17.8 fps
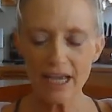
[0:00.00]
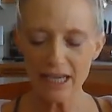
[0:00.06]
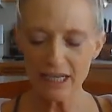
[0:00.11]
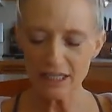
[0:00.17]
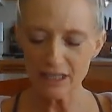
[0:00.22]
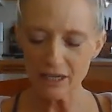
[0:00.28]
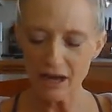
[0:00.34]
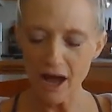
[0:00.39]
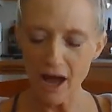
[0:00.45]

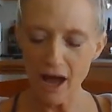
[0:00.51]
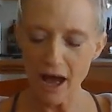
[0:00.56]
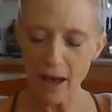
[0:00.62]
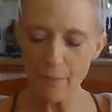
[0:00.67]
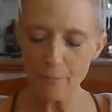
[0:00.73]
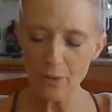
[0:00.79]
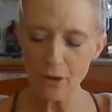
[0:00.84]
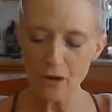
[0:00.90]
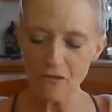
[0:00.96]
get to
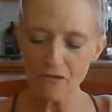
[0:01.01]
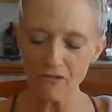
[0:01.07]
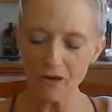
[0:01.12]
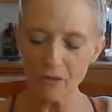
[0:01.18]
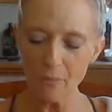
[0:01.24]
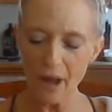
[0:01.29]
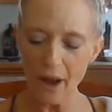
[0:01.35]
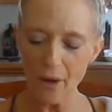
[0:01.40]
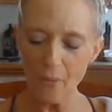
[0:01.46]
hop over
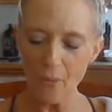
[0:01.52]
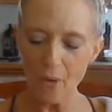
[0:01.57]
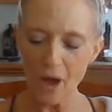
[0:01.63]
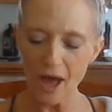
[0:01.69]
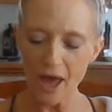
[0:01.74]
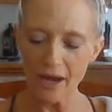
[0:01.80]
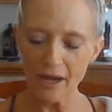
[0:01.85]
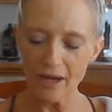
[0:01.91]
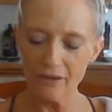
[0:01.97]
my
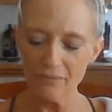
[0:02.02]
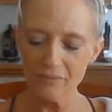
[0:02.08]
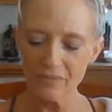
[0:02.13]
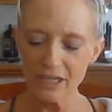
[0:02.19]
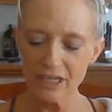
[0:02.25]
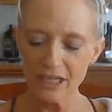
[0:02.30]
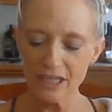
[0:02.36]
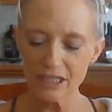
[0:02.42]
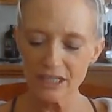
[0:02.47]
1
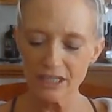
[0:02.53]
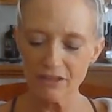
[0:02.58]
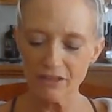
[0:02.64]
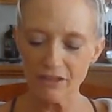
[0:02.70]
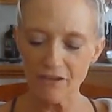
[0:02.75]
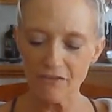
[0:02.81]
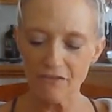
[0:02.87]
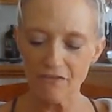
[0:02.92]
to the